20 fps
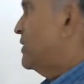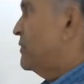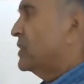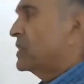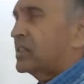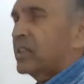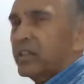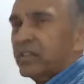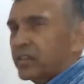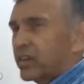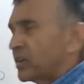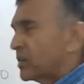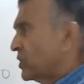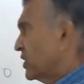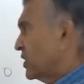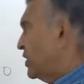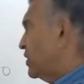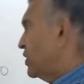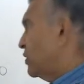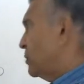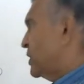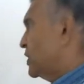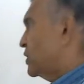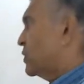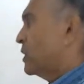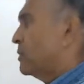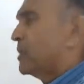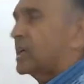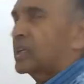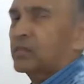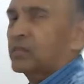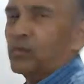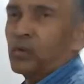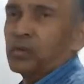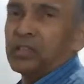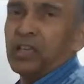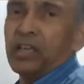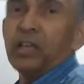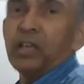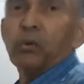tangential, we have b squared minus
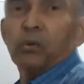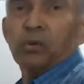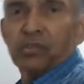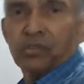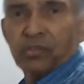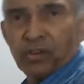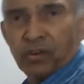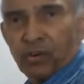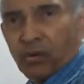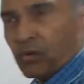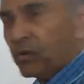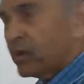4ac equal to 0,